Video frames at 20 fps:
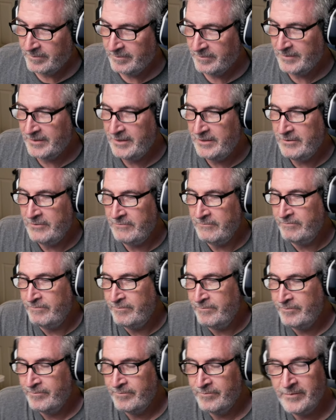You
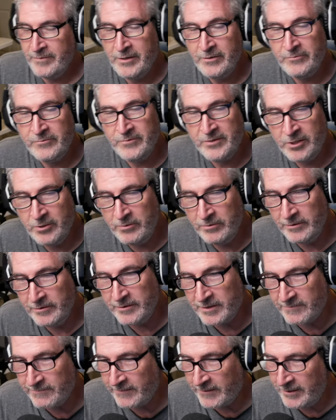
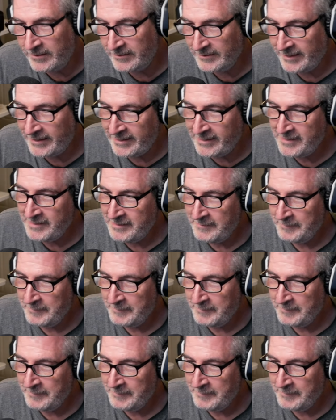toothless fart lady.